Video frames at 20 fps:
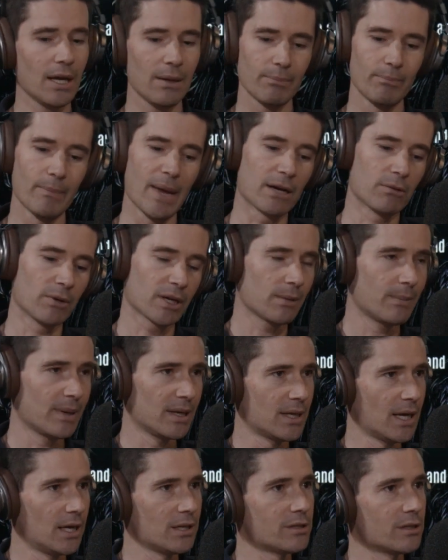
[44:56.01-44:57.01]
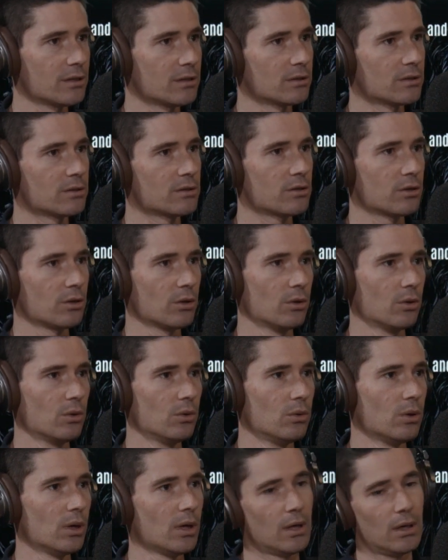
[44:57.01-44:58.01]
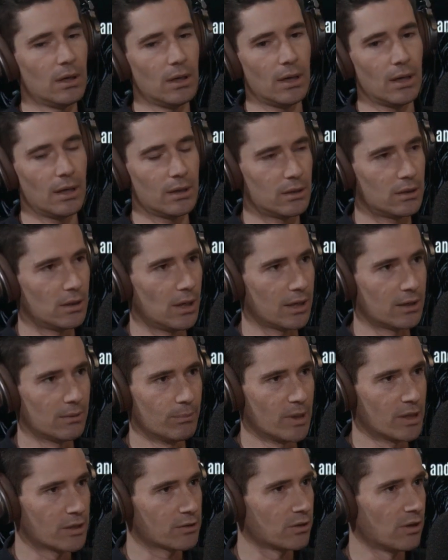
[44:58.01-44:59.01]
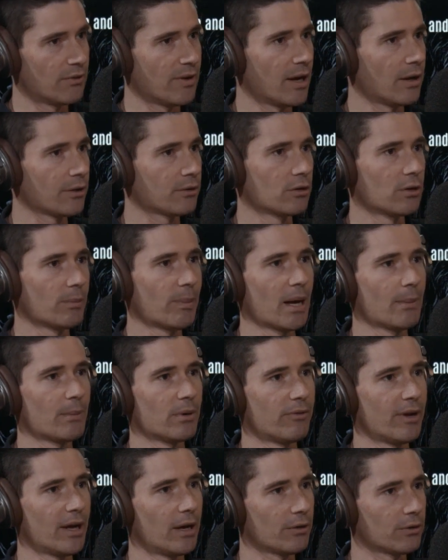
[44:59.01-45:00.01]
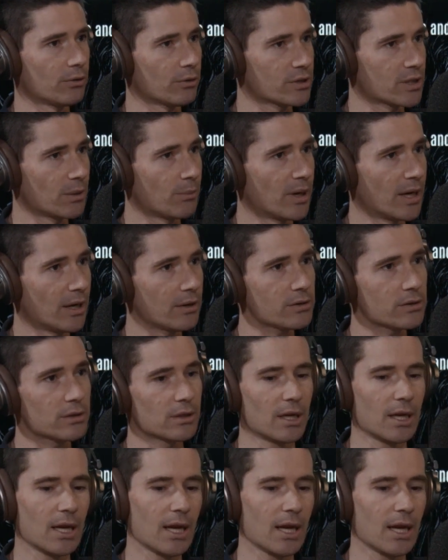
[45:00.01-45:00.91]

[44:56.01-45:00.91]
make recommendations to a Ministry of Health or Department of Health or someone else.